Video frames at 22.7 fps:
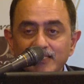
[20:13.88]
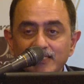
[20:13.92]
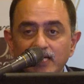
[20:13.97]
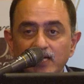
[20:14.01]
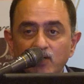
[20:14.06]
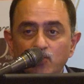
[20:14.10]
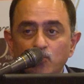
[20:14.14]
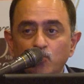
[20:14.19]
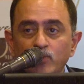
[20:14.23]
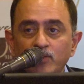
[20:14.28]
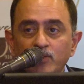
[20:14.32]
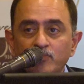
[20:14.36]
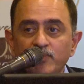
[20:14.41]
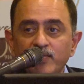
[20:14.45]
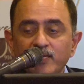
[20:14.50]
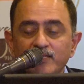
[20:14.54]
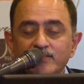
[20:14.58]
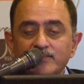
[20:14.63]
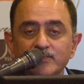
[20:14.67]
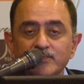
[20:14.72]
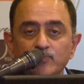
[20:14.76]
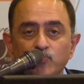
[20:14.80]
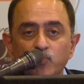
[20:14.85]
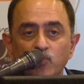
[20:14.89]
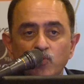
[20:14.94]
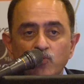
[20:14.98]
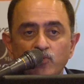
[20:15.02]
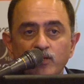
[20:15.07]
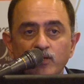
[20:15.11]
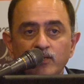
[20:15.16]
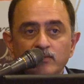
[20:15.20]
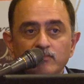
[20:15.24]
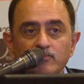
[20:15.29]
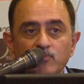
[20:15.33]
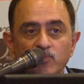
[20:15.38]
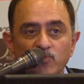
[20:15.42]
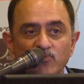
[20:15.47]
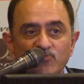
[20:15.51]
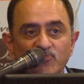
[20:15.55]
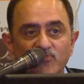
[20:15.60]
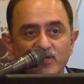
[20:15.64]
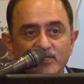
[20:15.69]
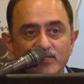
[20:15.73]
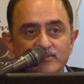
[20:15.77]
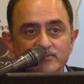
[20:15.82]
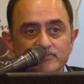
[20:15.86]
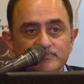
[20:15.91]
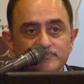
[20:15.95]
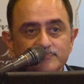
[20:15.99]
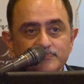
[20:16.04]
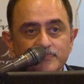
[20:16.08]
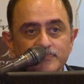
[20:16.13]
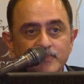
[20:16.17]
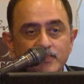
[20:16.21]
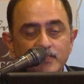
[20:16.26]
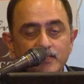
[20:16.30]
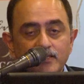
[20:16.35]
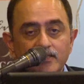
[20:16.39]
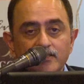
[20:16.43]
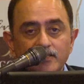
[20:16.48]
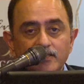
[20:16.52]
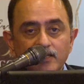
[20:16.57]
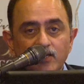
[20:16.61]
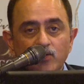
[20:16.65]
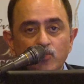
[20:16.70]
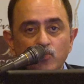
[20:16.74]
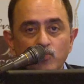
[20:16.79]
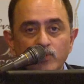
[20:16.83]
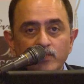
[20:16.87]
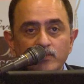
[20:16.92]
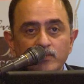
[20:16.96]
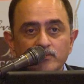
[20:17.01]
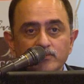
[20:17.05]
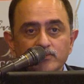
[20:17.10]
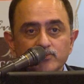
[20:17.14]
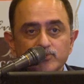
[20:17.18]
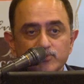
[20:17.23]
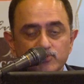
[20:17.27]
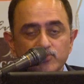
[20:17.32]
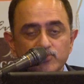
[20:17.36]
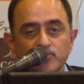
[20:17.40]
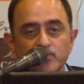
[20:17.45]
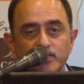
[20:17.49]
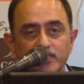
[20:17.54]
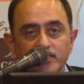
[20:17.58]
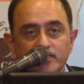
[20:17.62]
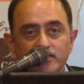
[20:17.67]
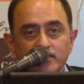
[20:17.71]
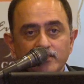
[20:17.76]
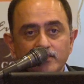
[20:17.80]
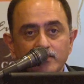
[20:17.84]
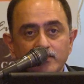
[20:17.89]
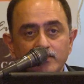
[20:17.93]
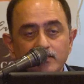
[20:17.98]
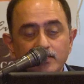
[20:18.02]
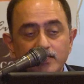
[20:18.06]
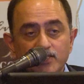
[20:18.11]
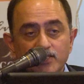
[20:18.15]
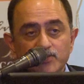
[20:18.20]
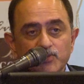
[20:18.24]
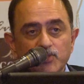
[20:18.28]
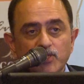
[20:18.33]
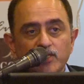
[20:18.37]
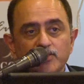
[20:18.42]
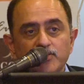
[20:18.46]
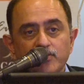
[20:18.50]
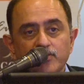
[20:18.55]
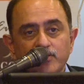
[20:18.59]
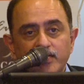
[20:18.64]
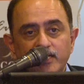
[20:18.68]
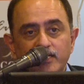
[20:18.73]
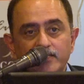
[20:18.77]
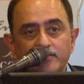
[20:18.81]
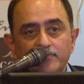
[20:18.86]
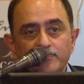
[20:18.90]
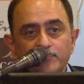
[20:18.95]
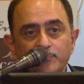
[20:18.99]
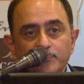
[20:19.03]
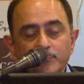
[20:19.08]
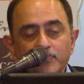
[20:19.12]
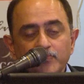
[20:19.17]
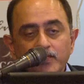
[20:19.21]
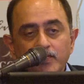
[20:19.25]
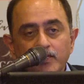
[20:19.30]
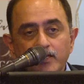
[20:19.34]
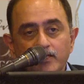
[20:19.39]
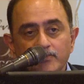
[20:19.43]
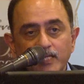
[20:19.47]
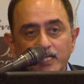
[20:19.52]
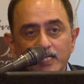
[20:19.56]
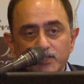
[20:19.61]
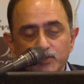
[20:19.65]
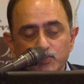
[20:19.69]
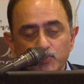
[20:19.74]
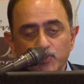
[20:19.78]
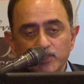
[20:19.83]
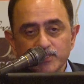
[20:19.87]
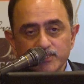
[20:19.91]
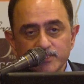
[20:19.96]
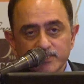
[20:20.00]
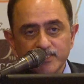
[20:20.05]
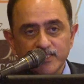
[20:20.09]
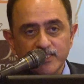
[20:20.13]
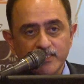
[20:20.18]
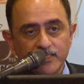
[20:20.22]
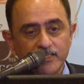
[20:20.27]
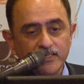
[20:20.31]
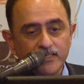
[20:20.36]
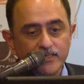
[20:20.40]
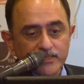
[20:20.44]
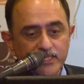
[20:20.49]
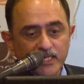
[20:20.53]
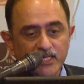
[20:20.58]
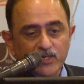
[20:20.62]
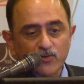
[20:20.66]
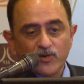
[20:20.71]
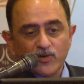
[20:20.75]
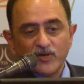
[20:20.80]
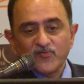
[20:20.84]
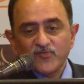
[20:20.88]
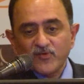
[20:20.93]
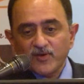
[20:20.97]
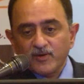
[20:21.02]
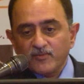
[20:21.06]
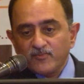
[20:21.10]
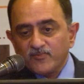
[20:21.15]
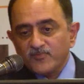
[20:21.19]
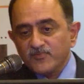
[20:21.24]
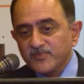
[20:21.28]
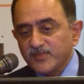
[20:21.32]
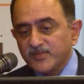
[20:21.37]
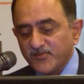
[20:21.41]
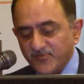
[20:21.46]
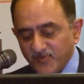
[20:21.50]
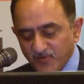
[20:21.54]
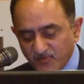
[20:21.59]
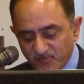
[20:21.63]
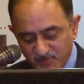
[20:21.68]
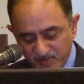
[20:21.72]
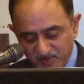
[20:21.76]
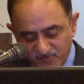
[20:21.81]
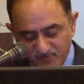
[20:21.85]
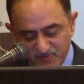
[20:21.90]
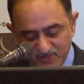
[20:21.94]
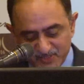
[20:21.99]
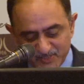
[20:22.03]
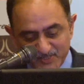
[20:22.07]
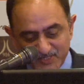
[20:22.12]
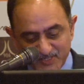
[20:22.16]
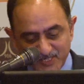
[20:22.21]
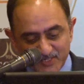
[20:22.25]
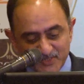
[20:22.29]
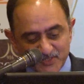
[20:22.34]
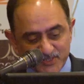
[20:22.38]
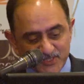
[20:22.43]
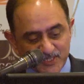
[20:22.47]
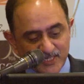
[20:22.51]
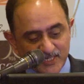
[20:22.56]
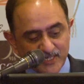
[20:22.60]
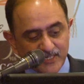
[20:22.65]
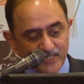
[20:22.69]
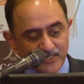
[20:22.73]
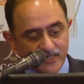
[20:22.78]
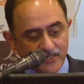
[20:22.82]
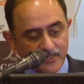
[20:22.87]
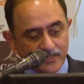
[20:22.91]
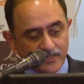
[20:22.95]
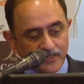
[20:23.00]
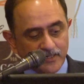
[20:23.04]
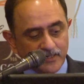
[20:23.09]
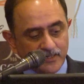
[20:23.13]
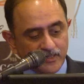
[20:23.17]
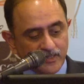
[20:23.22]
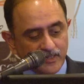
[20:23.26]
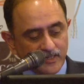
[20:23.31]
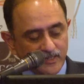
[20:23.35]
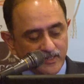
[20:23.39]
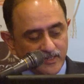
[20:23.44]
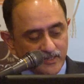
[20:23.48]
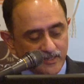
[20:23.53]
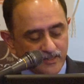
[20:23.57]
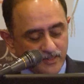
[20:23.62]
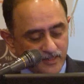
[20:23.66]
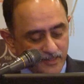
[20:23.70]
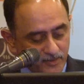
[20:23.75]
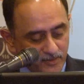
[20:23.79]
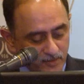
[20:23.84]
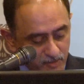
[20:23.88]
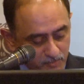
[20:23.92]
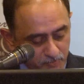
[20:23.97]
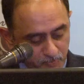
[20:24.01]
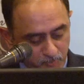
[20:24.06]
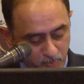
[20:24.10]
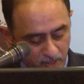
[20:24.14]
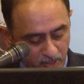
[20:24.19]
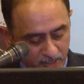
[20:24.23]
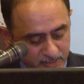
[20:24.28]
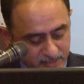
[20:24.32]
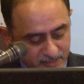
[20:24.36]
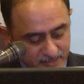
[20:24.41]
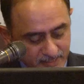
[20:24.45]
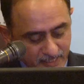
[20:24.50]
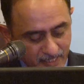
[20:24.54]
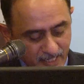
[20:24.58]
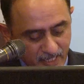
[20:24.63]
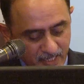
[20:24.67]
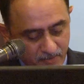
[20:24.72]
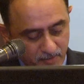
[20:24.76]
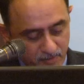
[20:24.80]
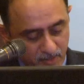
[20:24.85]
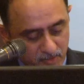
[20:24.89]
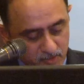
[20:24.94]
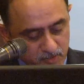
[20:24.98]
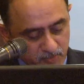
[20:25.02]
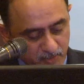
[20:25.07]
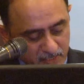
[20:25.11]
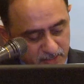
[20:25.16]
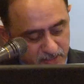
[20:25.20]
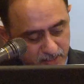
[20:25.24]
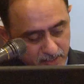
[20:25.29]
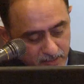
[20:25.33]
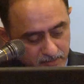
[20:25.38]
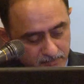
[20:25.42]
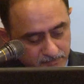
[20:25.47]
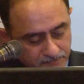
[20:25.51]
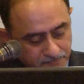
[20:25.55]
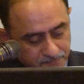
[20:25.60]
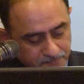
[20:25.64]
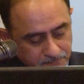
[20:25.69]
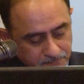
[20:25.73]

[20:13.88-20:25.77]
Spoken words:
how we make the boring more fun and how we truly enjoy the ride. And that was the takeaway from the 50 First Dates points that I was mentioning.